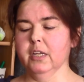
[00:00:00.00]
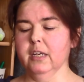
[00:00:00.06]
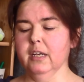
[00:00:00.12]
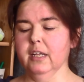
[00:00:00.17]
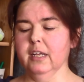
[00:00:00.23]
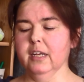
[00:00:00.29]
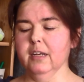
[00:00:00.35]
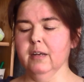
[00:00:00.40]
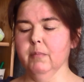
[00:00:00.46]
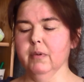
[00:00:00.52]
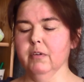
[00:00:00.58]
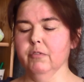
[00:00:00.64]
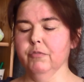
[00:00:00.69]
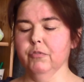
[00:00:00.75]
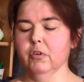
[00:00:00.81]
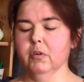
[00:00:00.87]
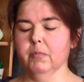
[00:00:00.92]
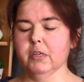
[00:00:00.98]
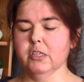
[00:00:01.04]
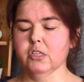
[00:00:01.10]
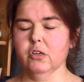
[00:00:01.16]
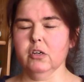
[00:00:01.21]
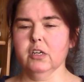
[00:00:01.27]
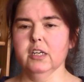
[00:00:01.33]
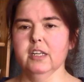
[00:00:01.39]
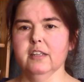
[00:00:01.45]
in here for my
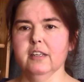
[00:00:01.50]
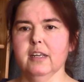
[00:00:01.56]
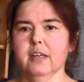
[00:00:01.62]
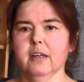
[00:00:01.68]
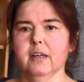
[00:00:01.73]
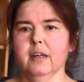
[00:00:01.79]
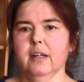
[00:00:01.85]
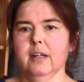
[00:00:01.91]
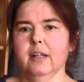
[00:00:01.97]
sock knitting.